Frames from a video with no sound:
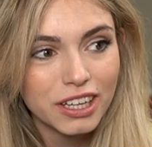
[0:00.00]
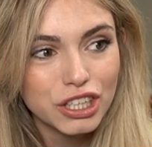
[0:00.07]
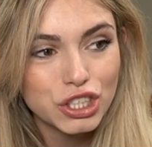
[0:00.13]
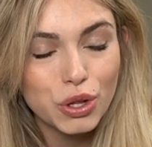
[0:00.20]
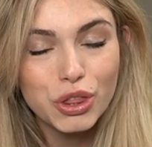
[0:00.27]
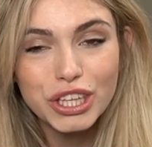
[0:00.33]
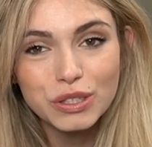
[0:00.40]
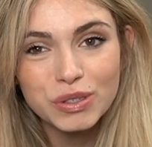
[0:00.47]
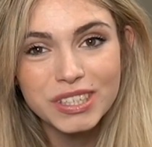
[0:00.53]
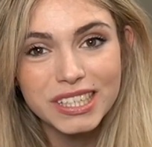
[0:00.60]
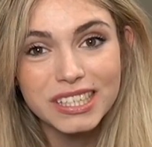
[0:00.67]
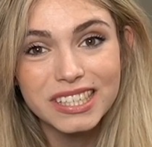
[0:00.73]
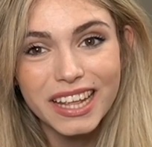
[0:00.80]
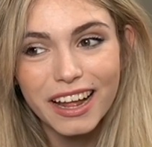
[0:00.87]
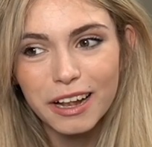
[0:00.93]
So this was a
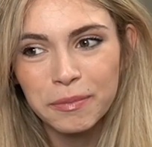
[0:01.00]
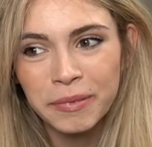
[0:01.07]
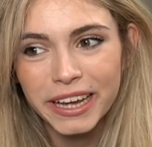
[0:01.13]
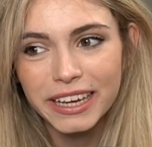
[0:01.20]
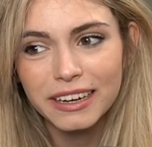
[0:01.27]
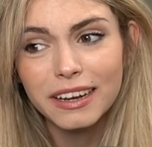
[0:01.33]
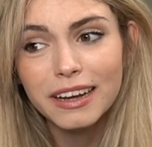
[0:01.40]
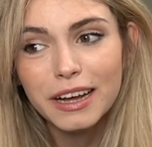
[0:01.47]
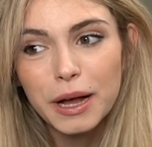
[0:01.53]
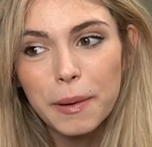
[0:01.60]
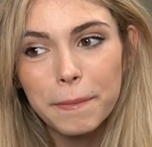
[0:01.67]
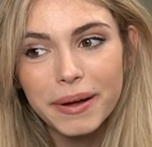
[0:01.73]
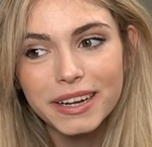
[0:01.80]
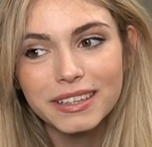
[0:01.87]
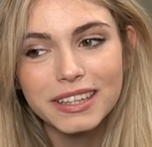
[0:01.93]
stalemate.
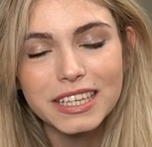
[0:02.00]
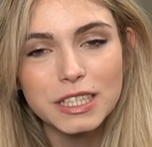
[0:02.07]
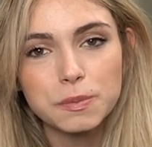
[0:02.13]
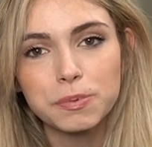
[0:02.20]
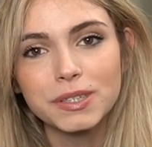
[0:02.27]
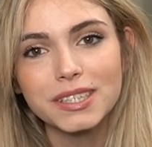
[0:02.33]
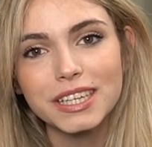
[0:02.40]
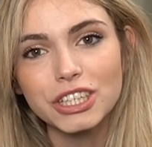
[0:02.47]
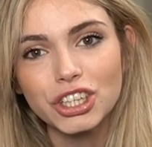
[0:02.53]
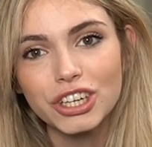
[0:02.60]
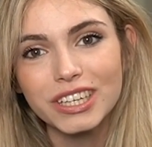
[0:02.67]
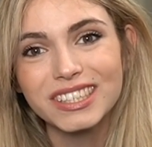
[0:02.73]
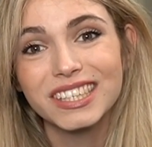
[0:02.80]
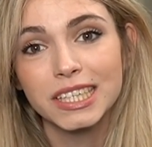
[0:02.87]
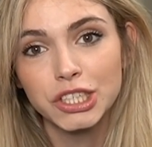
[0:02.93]
But in this position,
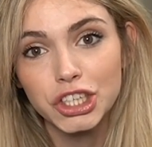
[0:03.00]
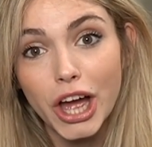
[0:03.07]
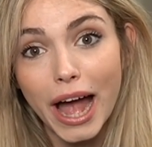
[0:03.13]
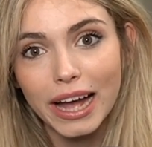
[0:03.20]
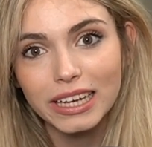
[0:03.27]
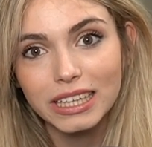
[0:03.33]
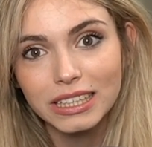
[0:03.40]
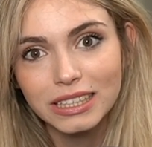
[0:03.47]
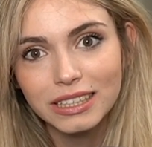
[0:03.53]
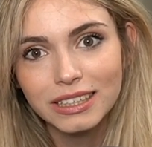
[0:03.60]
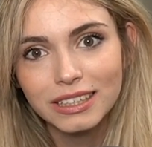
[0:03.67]
it's a check.